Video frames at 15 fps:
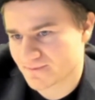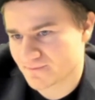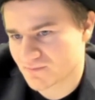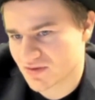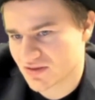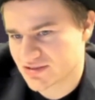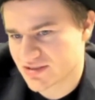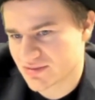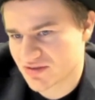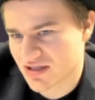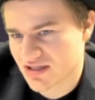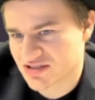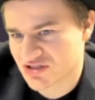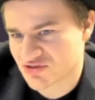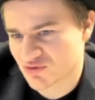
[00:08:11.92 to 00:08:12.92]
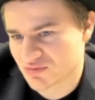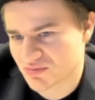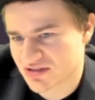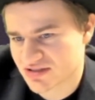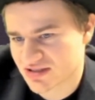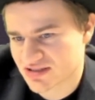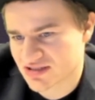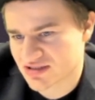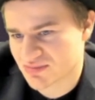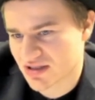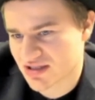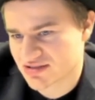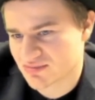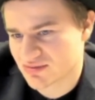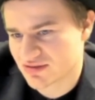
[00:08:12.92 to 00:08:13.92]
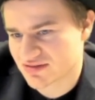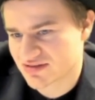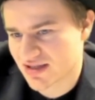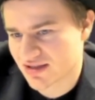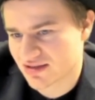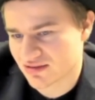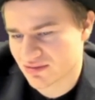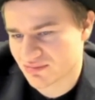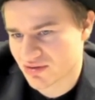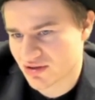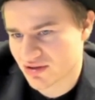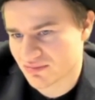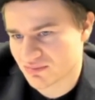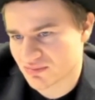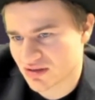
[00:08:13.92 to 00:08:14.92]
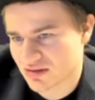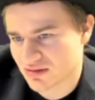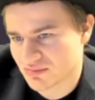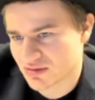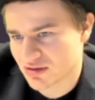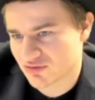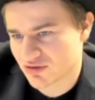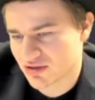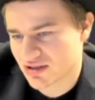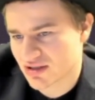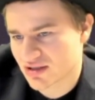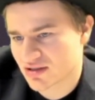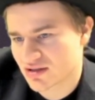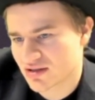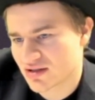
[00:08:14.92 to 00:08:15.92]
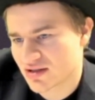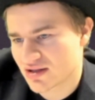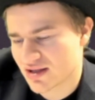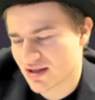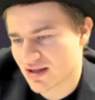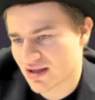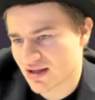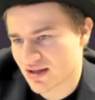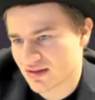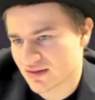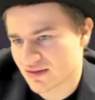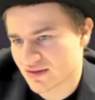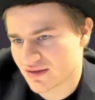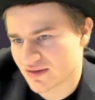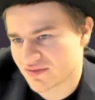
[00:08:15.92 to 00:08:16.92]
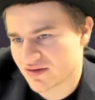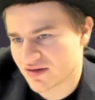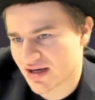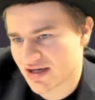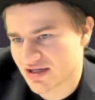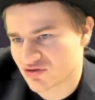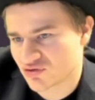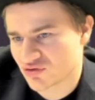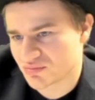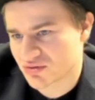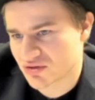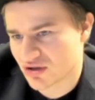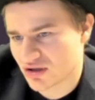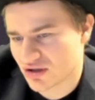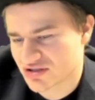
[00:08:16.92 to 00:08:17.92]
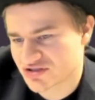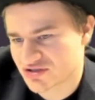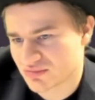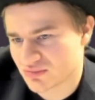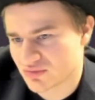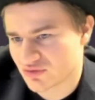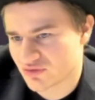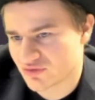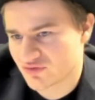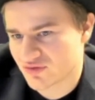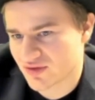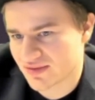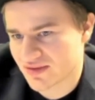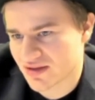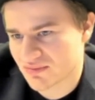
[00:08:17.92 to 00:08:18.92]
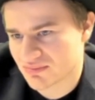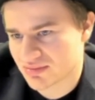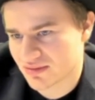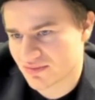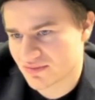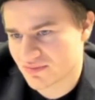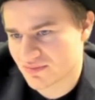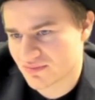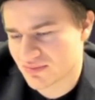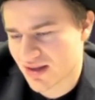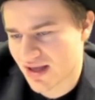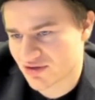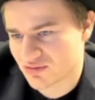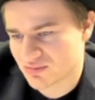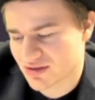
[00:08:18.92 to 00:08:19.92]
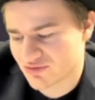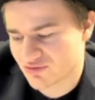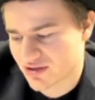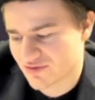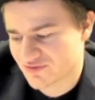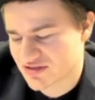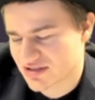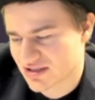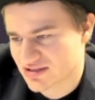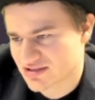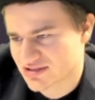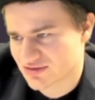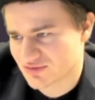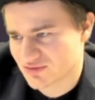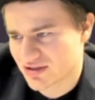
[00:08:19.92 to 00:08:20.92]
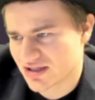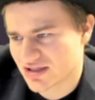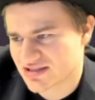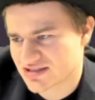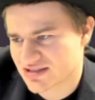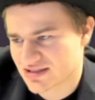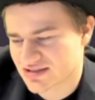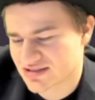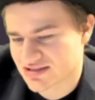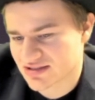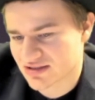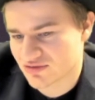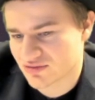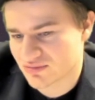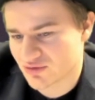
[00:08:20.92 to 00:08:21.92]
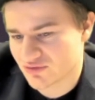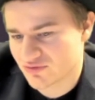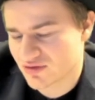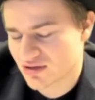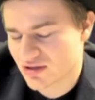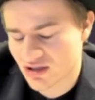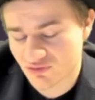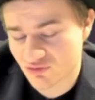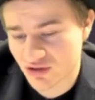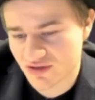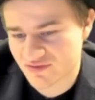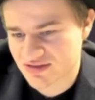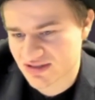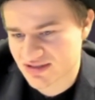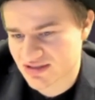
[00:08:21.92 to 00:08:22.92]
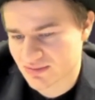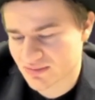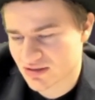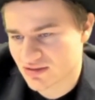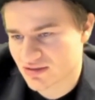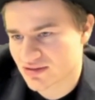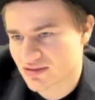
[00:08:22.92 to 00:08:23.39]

in some cases, rook b6 is possible, attacking the pawn on b3. And the knight could also move, and then black could play rook f6. So rook a6 is a good move. Rook f6, I mean.